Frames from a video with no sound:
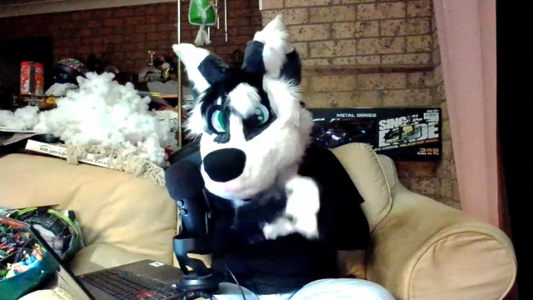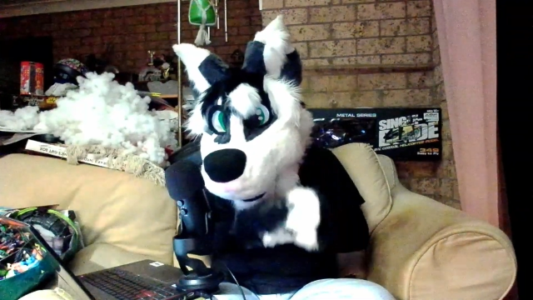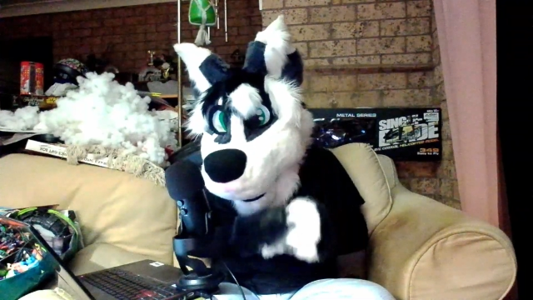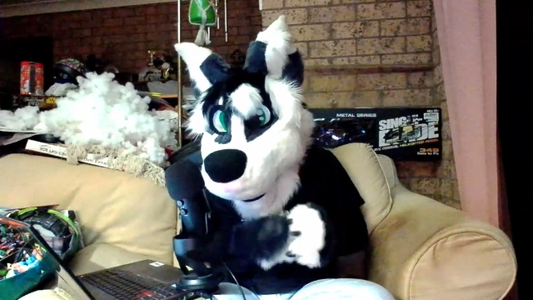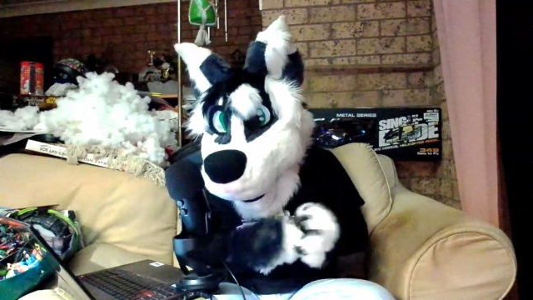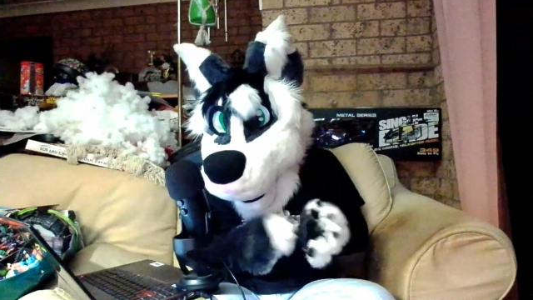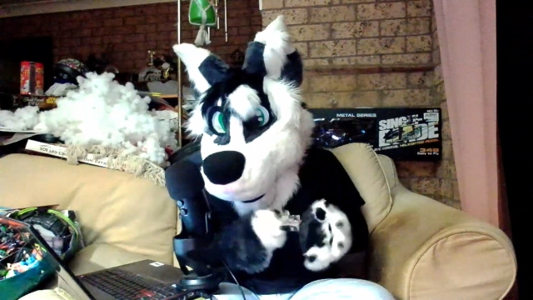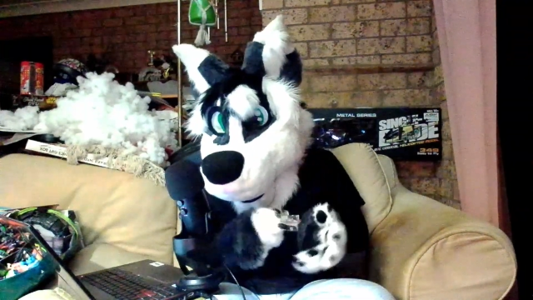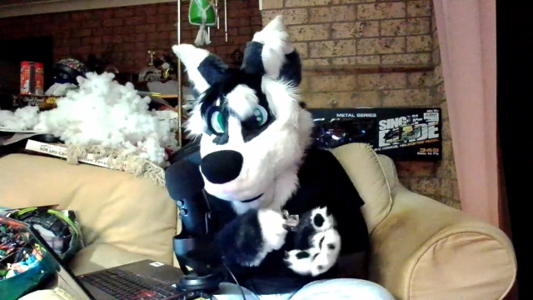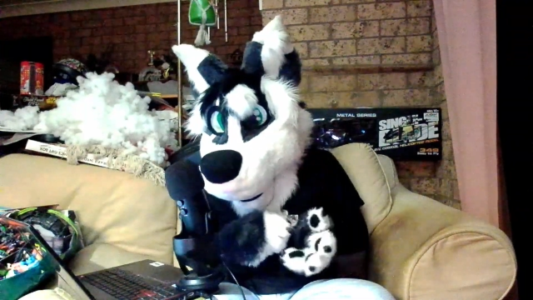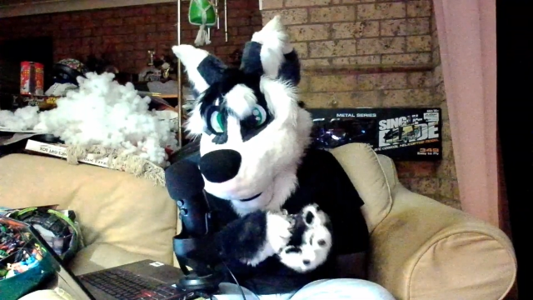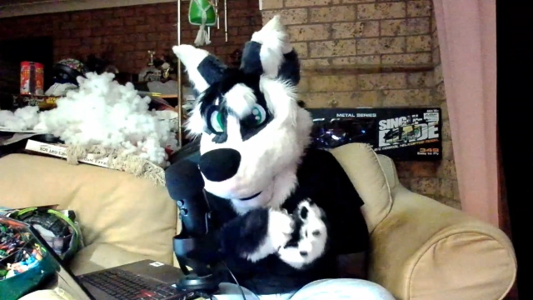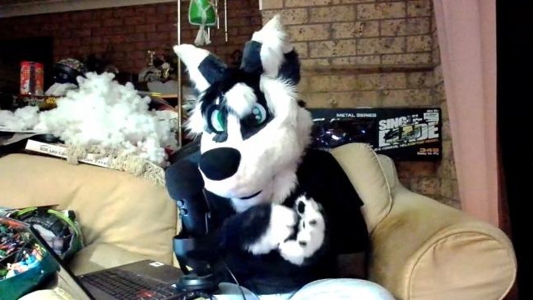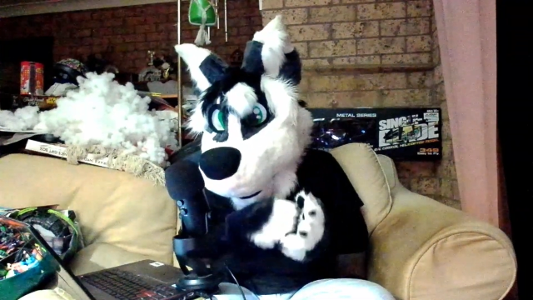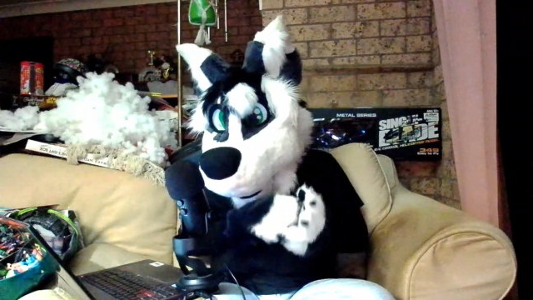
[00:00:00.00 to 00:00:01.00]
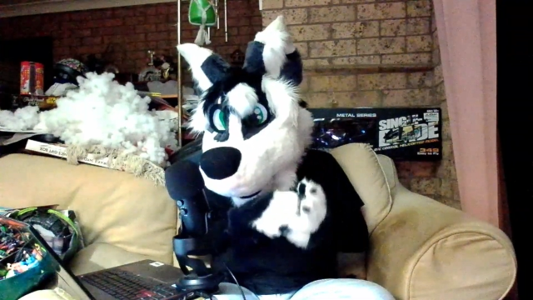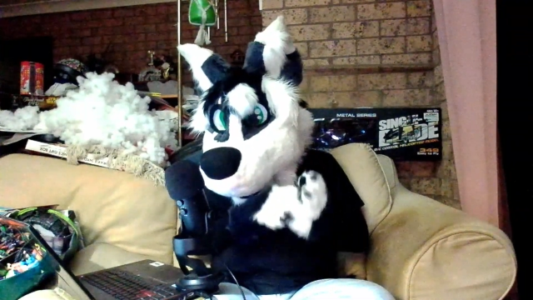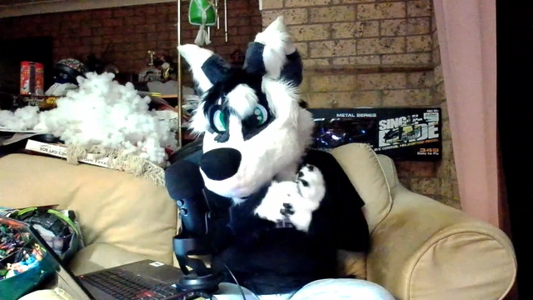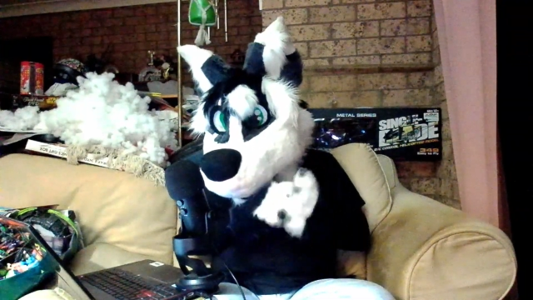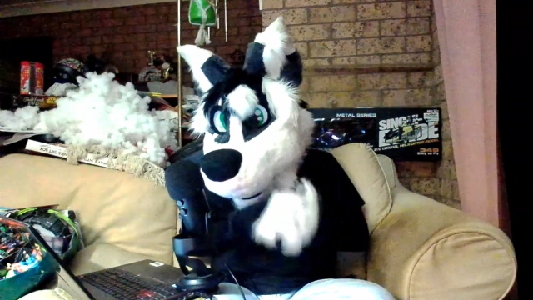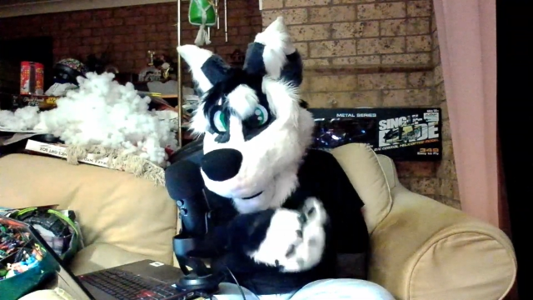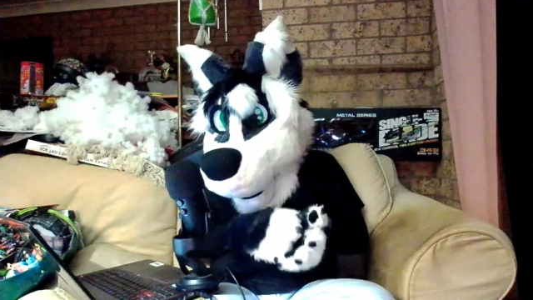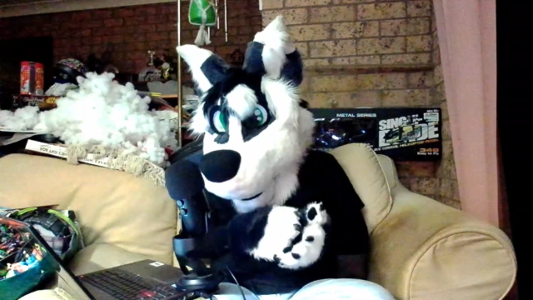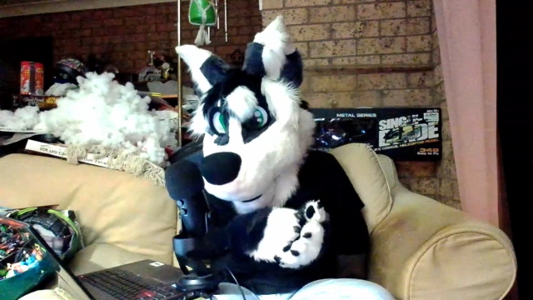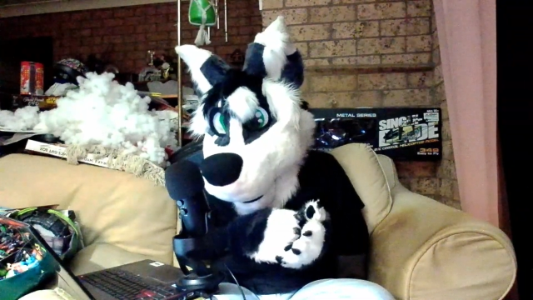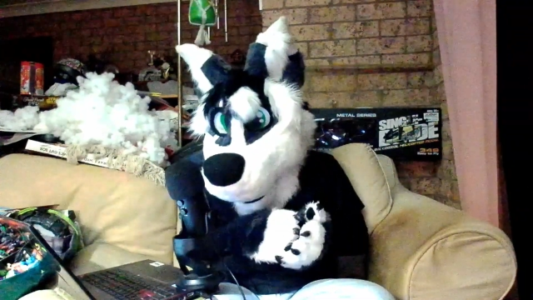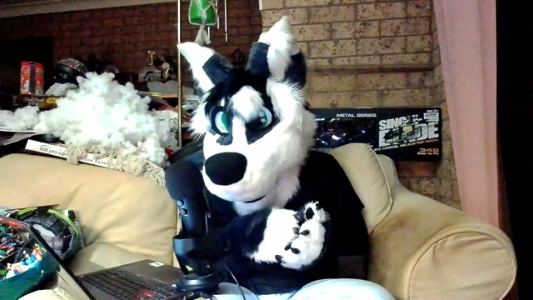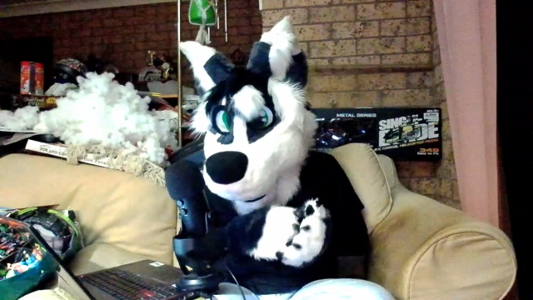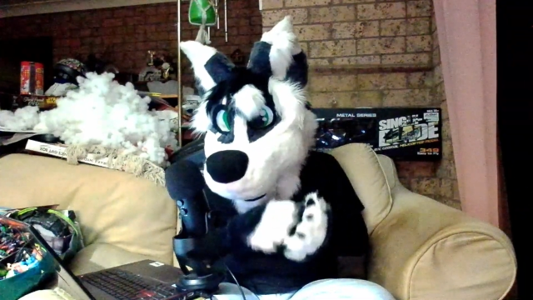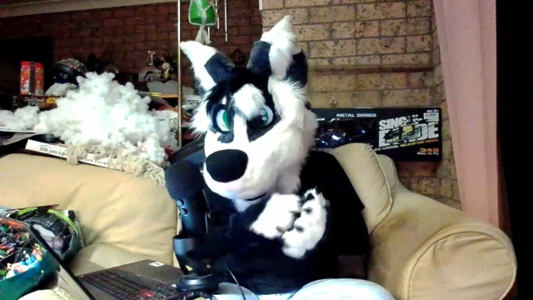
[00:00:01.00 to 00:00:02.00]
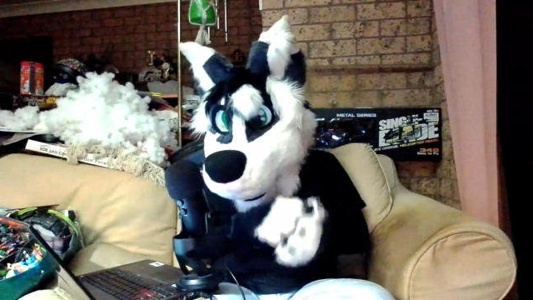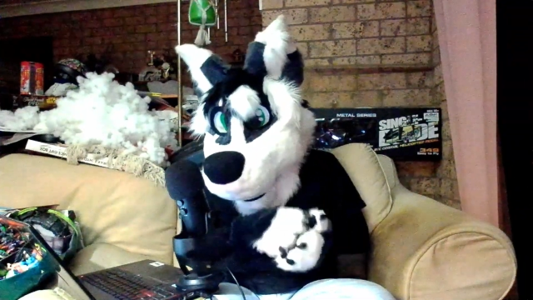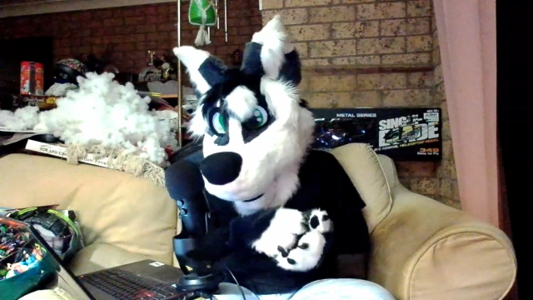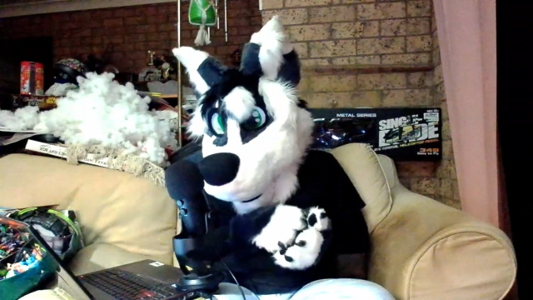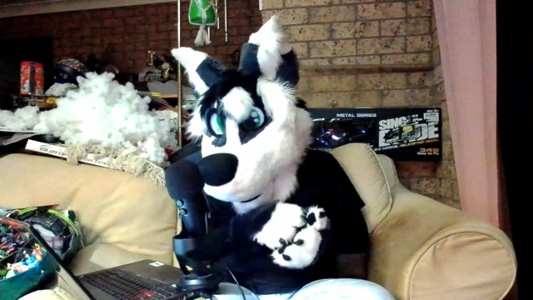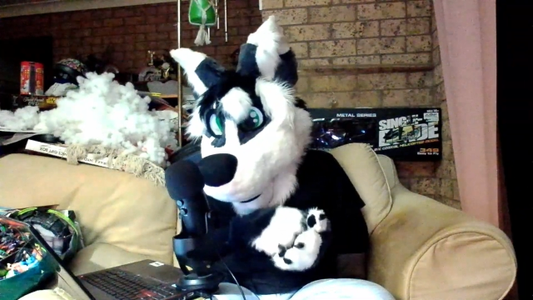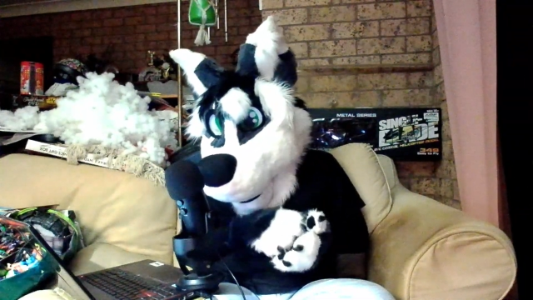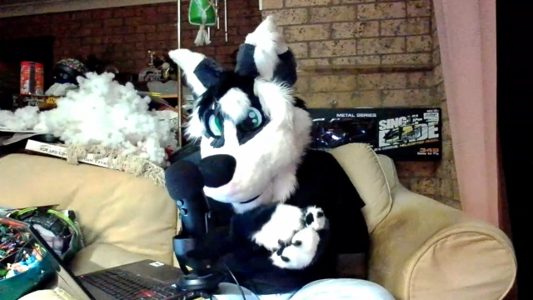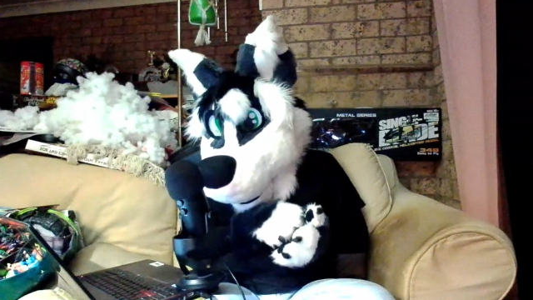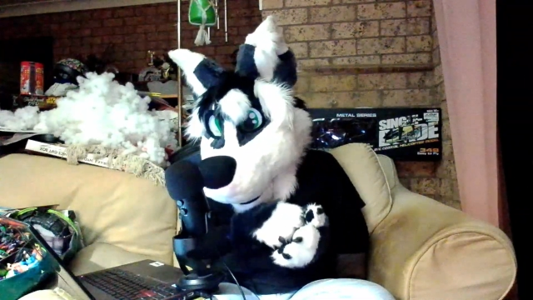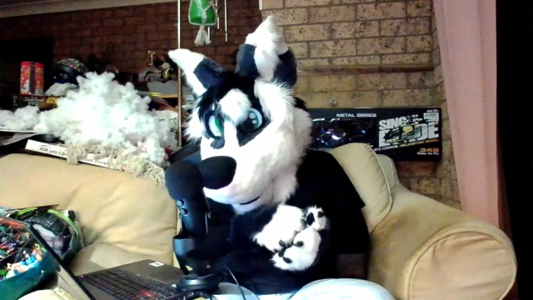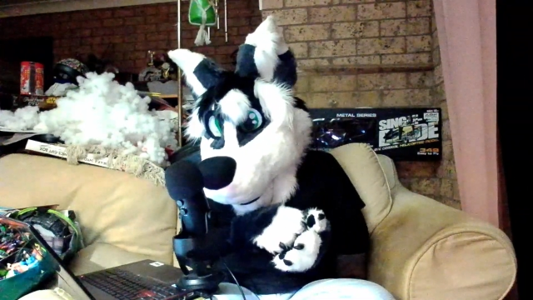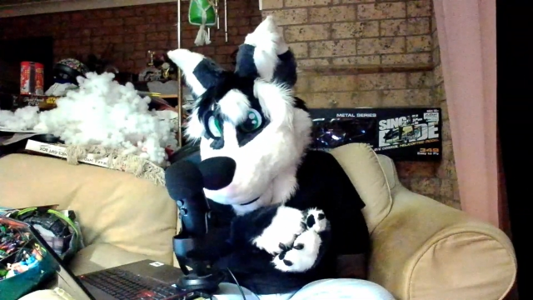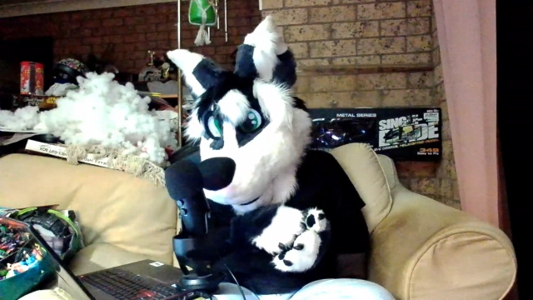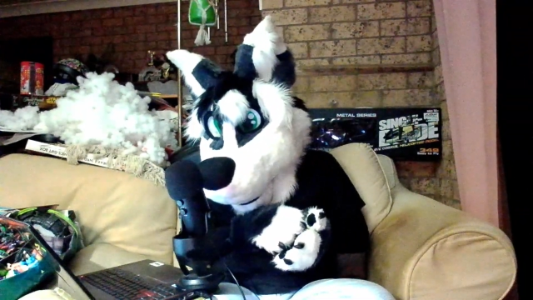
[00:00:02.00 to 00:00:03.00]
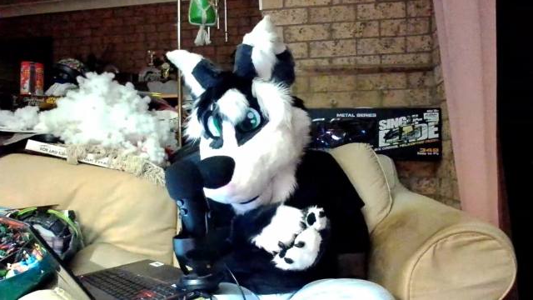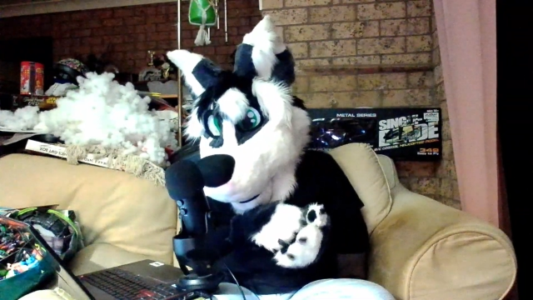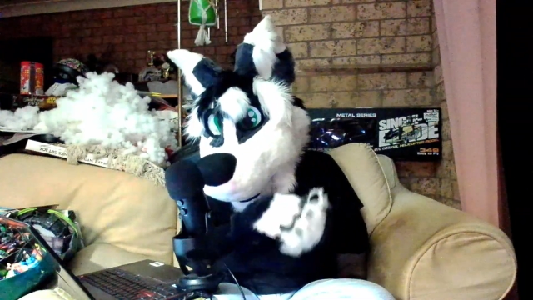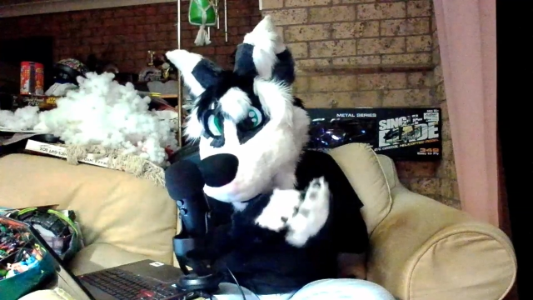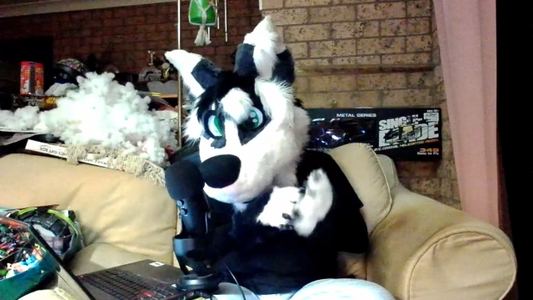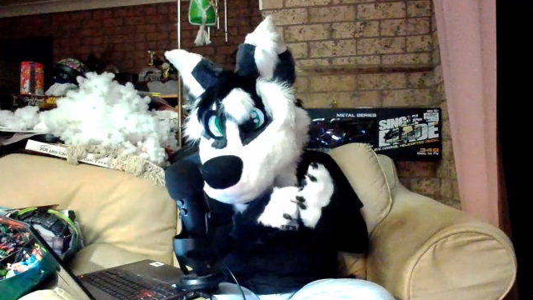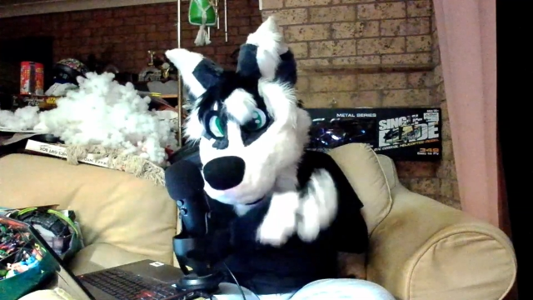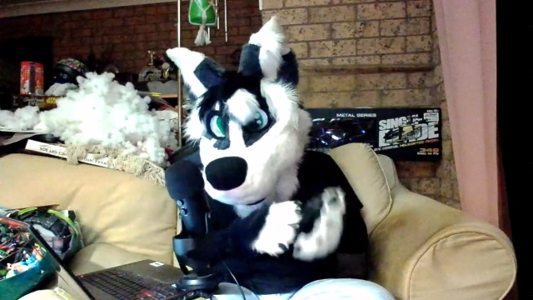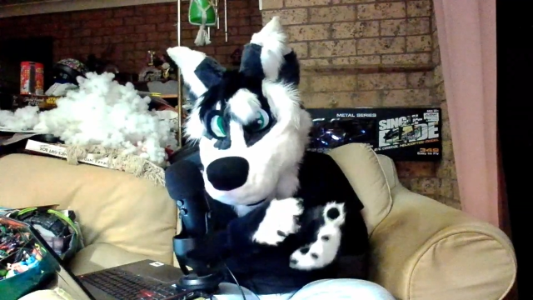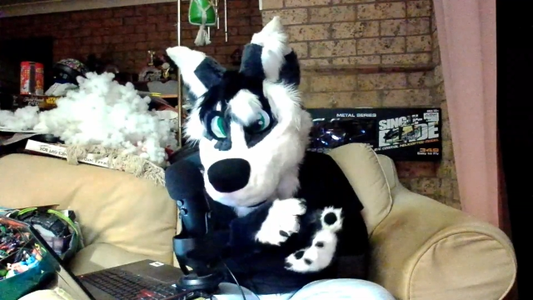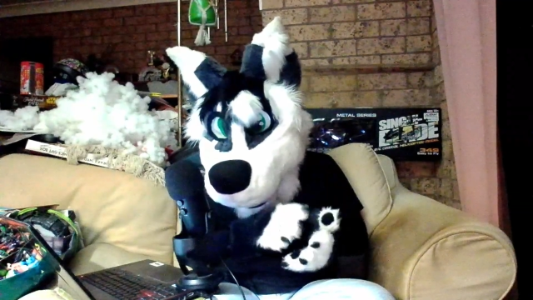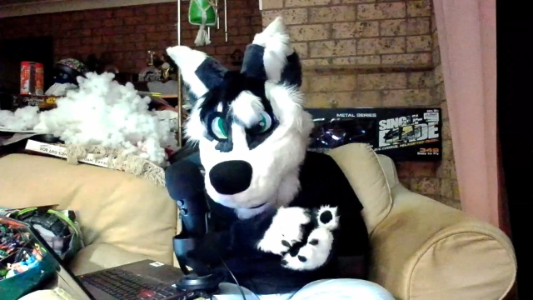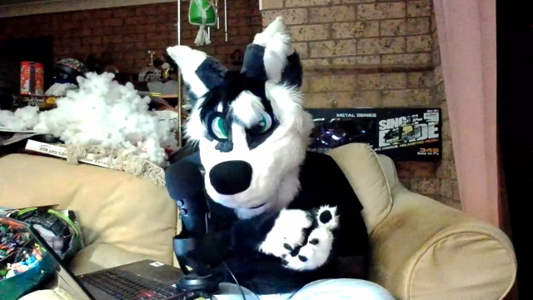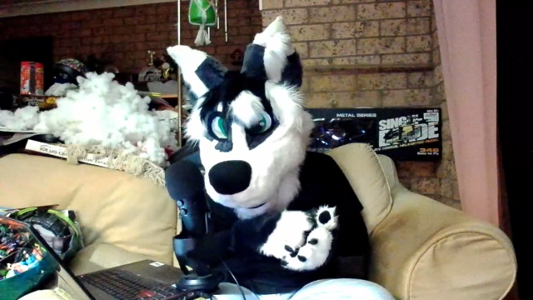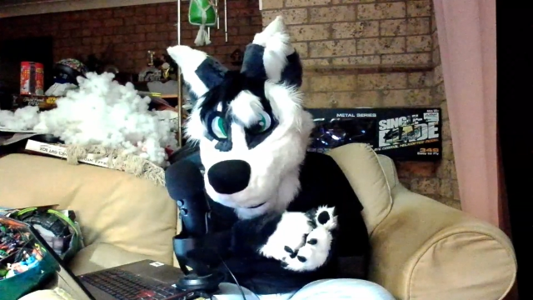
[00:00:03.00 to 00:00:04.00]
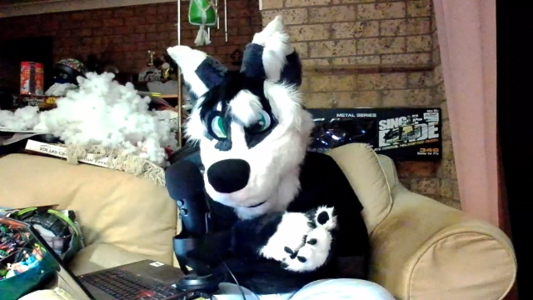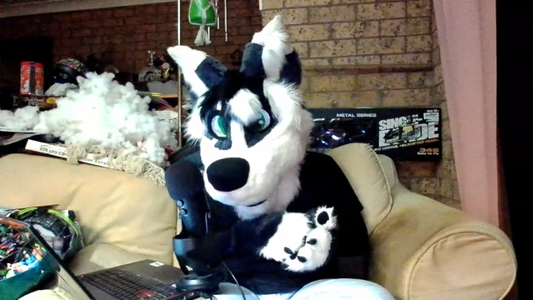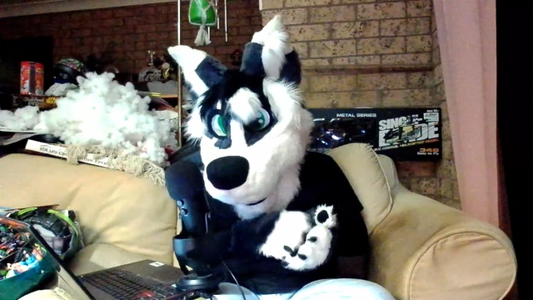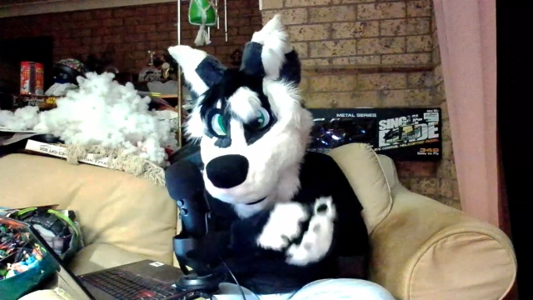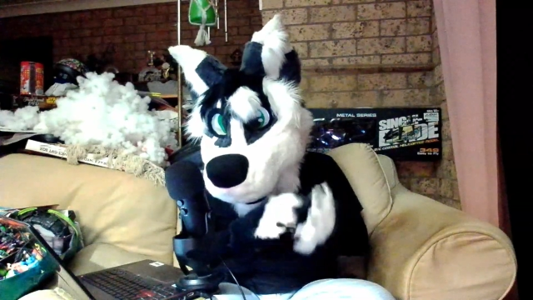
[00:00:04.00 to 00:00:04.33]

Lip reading: [unreadable: no face in view]